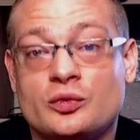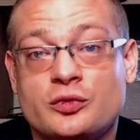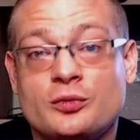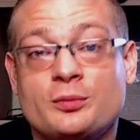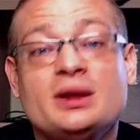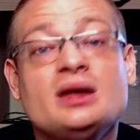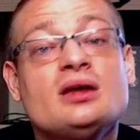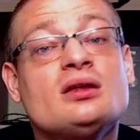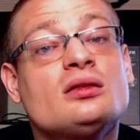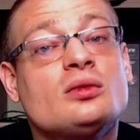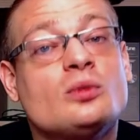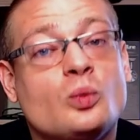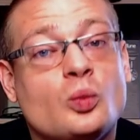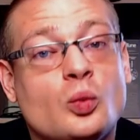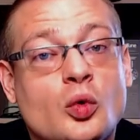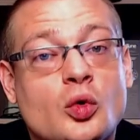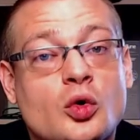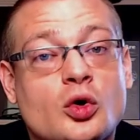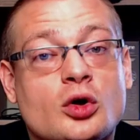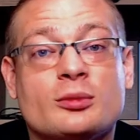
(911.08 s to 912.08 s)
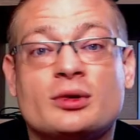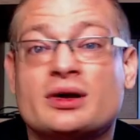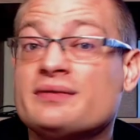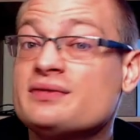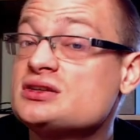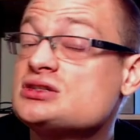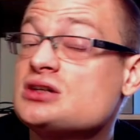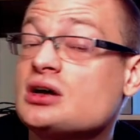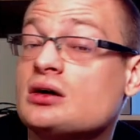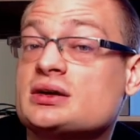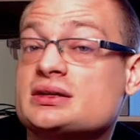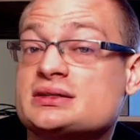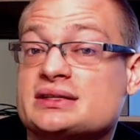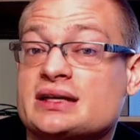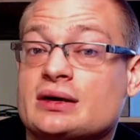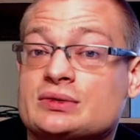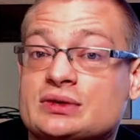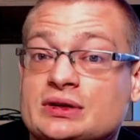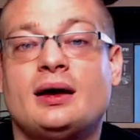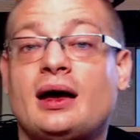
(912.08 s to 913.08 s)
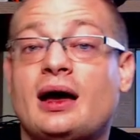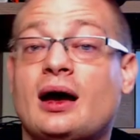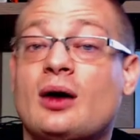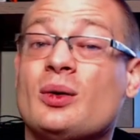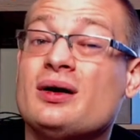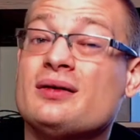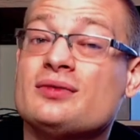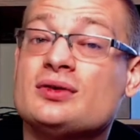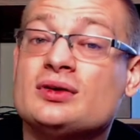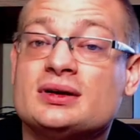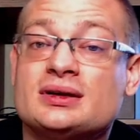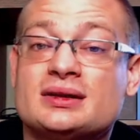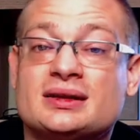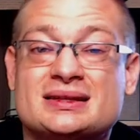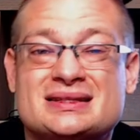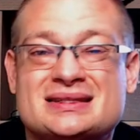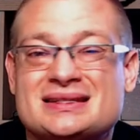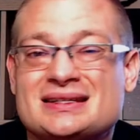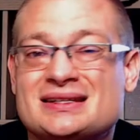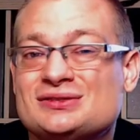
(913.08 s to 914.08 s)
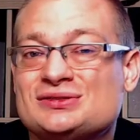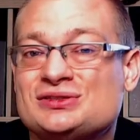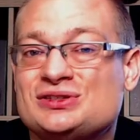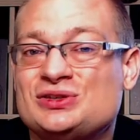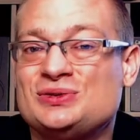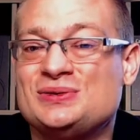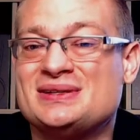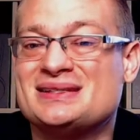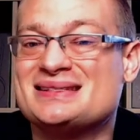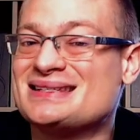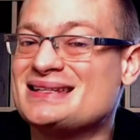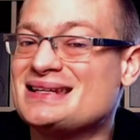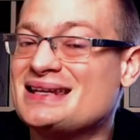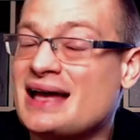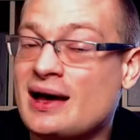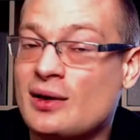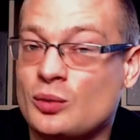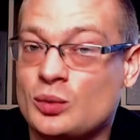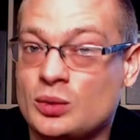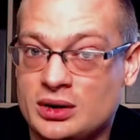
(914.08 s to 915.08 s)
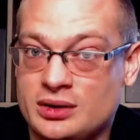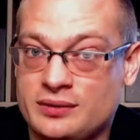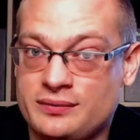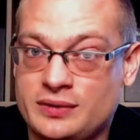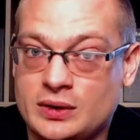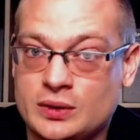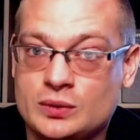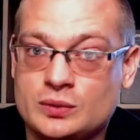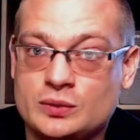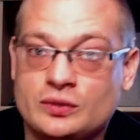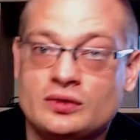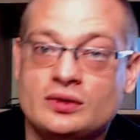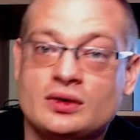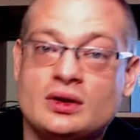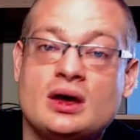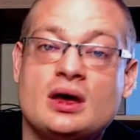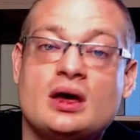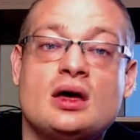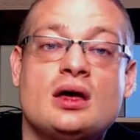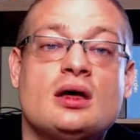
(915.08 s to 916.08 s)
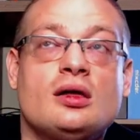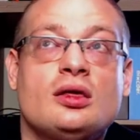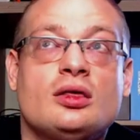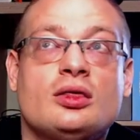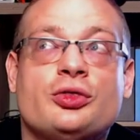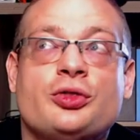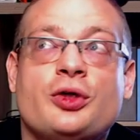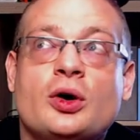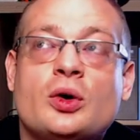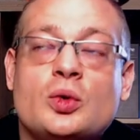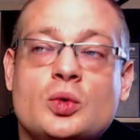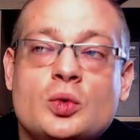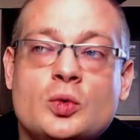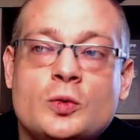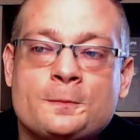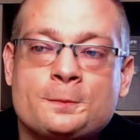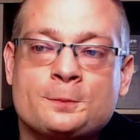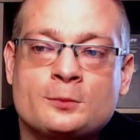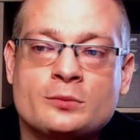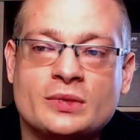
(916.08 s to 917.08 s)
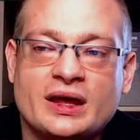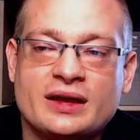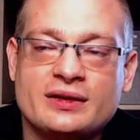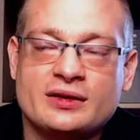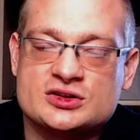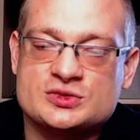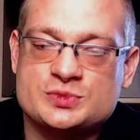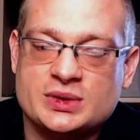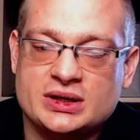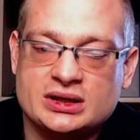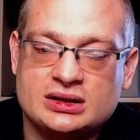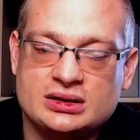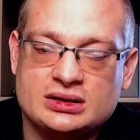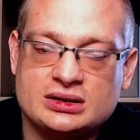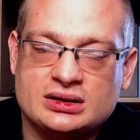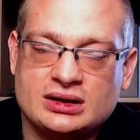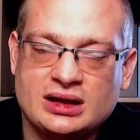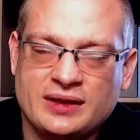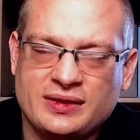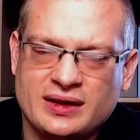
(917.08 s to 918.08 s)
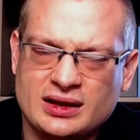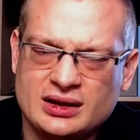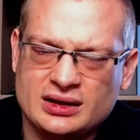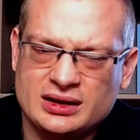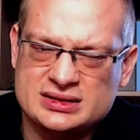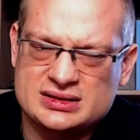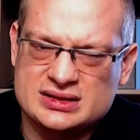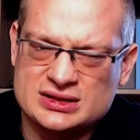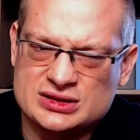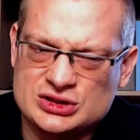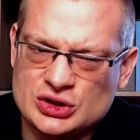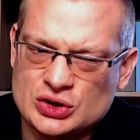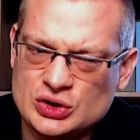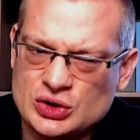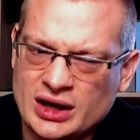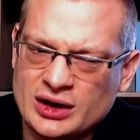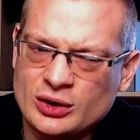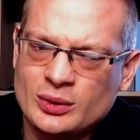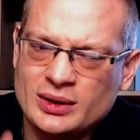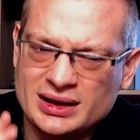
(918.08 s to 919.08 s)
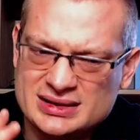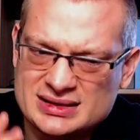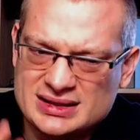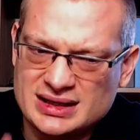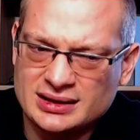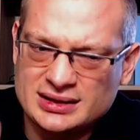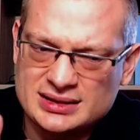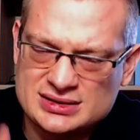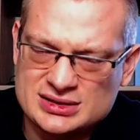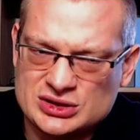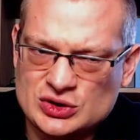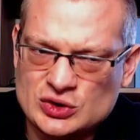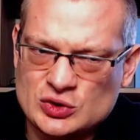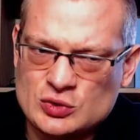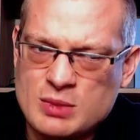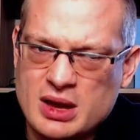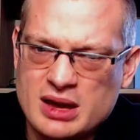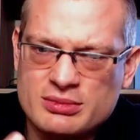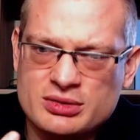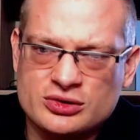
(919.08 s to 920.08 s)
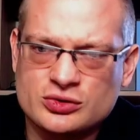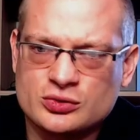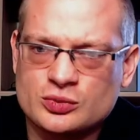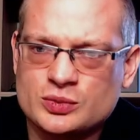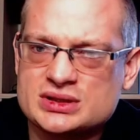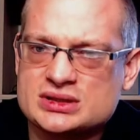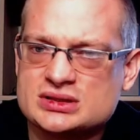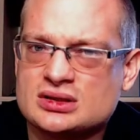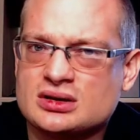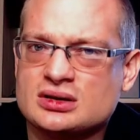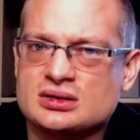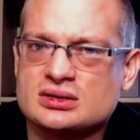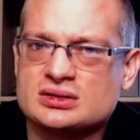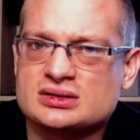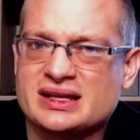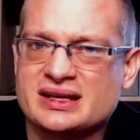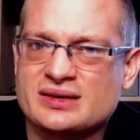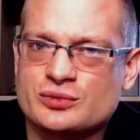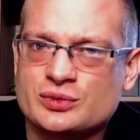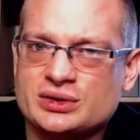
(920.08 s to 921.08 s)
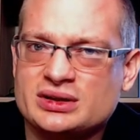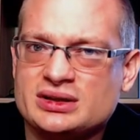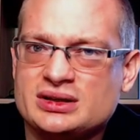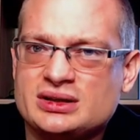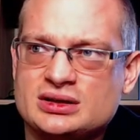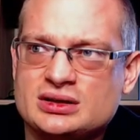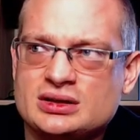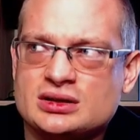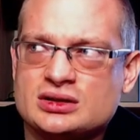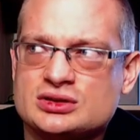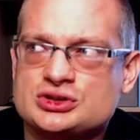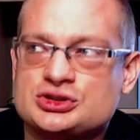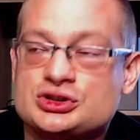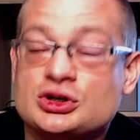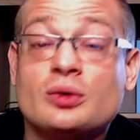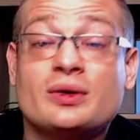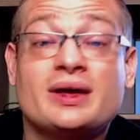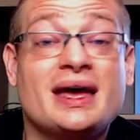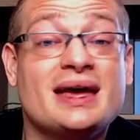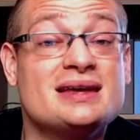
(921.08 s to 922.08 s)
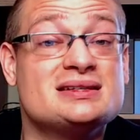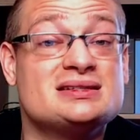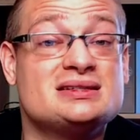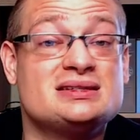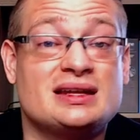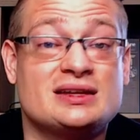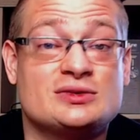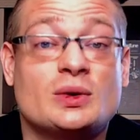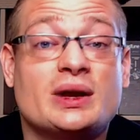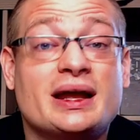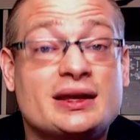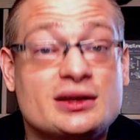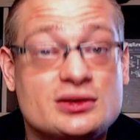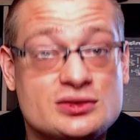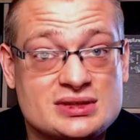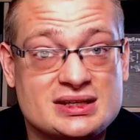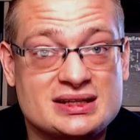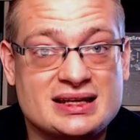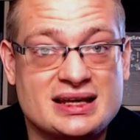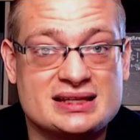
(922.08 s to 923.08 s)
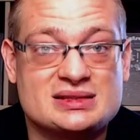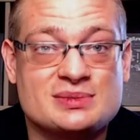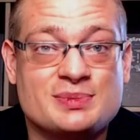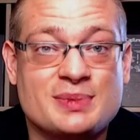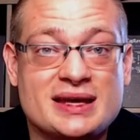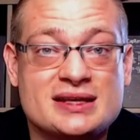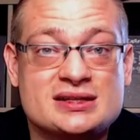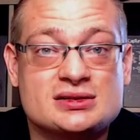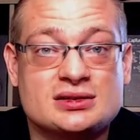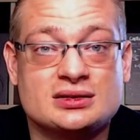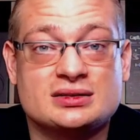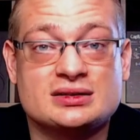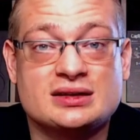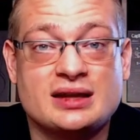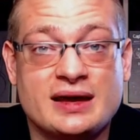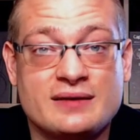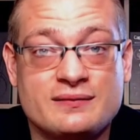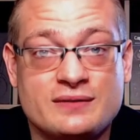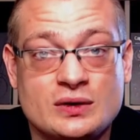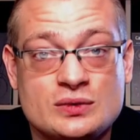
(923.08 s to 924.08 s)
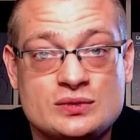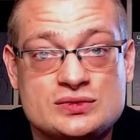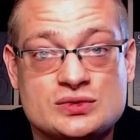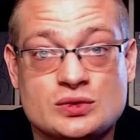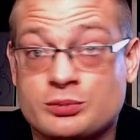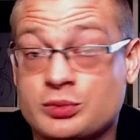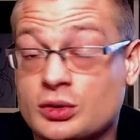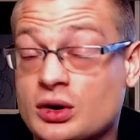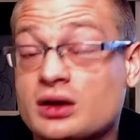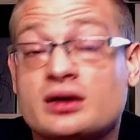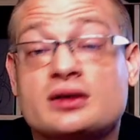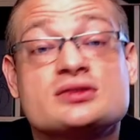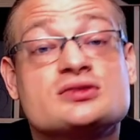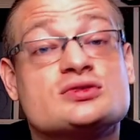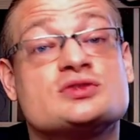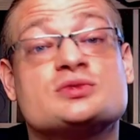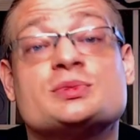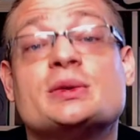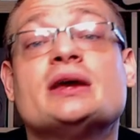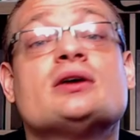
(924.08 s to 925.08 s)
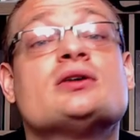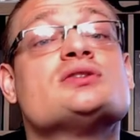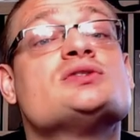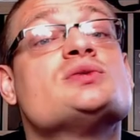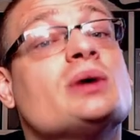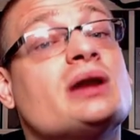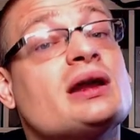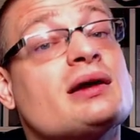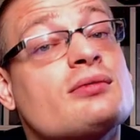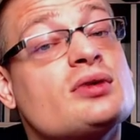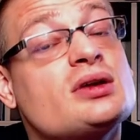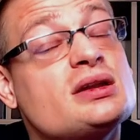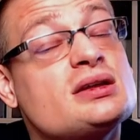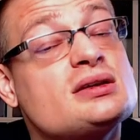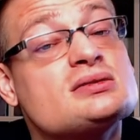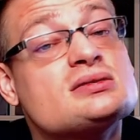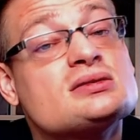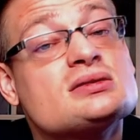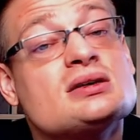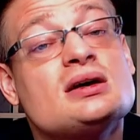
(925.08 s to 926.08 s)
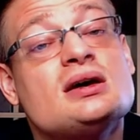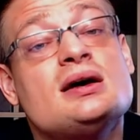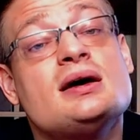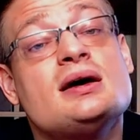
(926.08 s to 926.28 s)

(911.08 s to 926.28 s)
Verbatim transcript: for being warm or even dark sounding. However, the CL2 is not one of those. Though, and there's been, I think I listed two, I know I listed at least two, maybe three songs that really showcased, that's what I use to test bass on headphones or products or speakers, whatever it is.